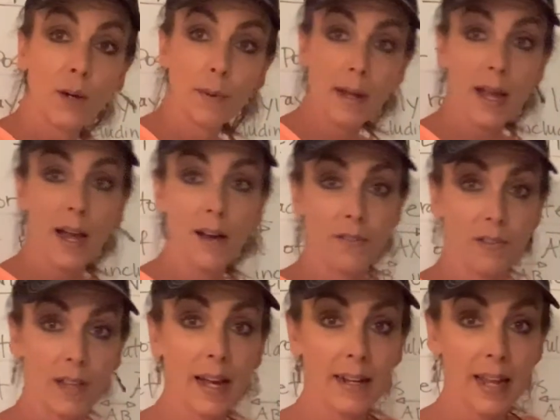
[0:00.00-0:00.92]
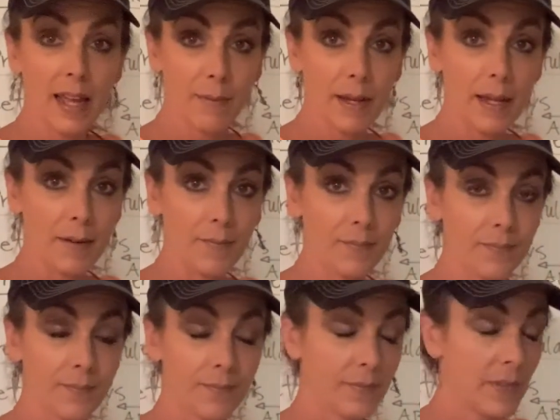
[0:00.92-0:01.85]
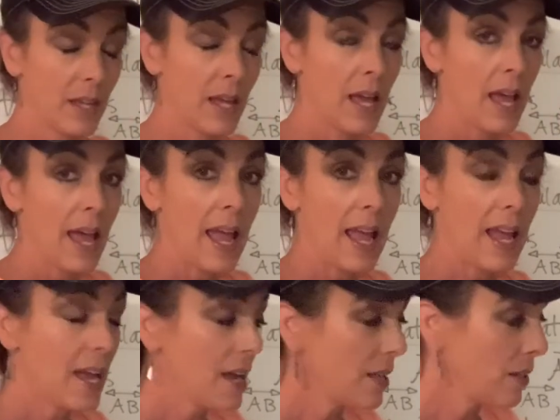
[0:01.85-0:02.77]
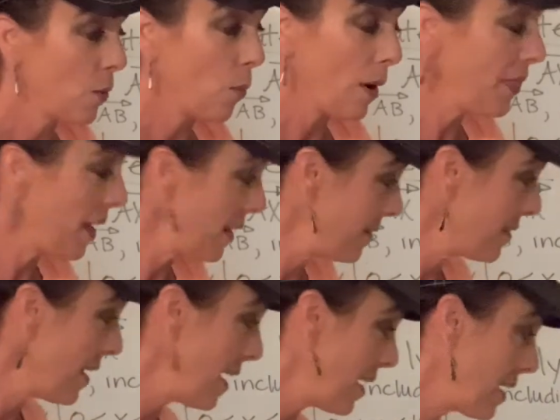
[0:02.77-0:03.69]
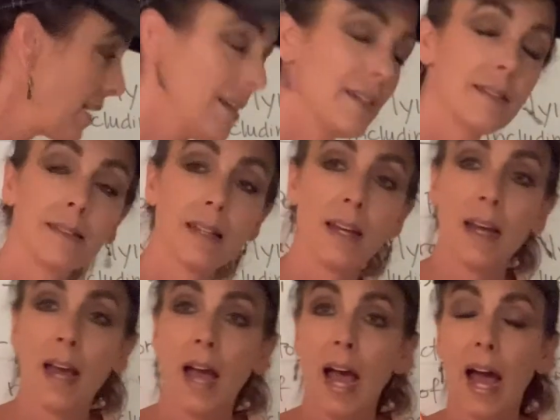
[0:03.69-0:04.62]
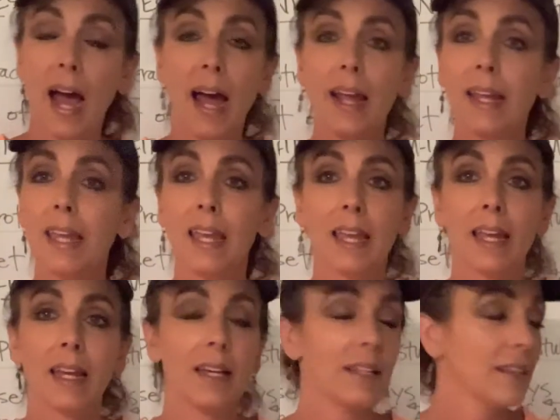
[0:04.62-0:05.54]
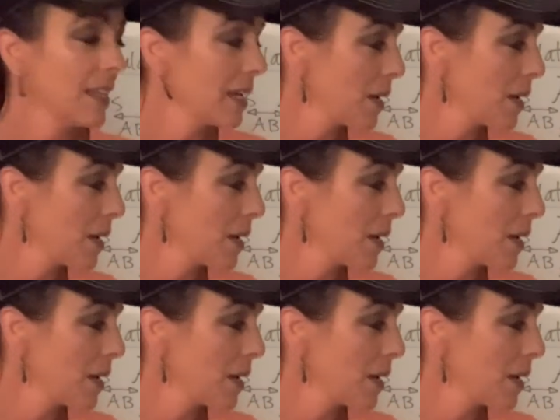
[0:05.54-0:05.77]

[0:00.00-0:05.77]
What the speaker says: we have line AB. And what that's saying is I can think